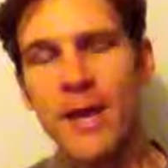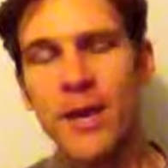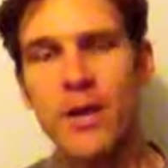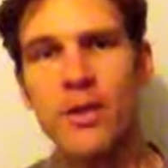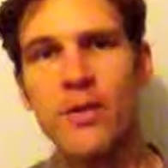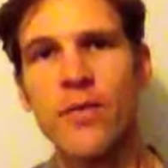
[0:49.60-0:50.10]

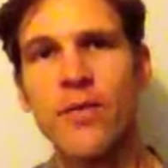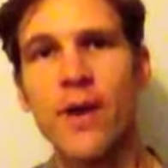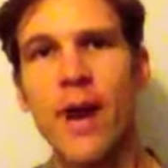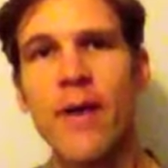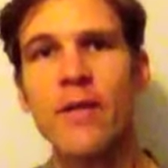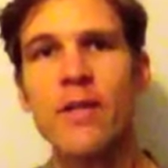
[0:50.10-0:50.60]
go to the
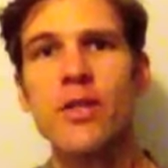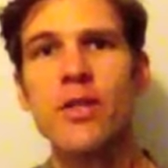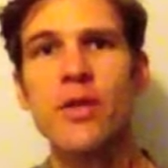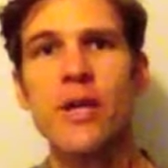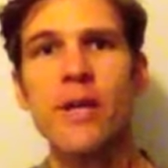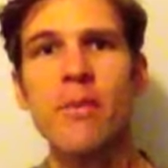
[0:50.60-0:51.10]
far
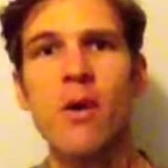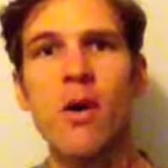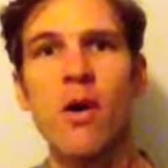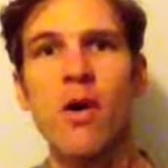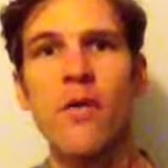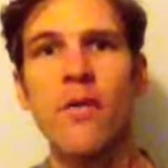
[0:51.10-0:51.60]
extreme
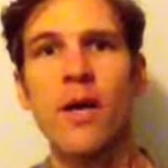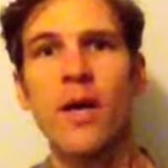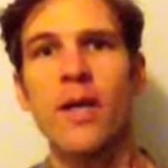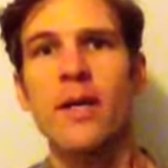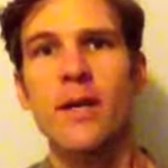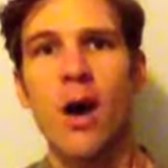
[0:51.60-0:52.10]
of
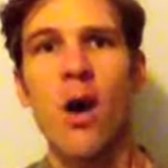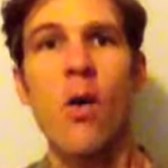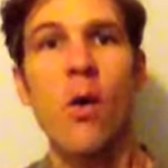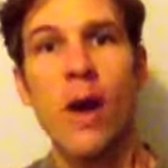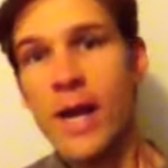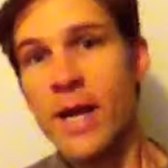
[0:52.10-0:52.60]

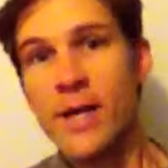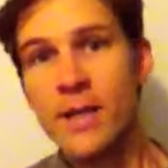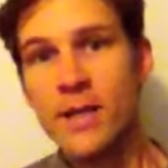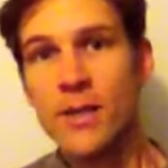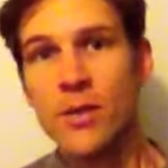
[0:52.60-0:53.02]
whole houses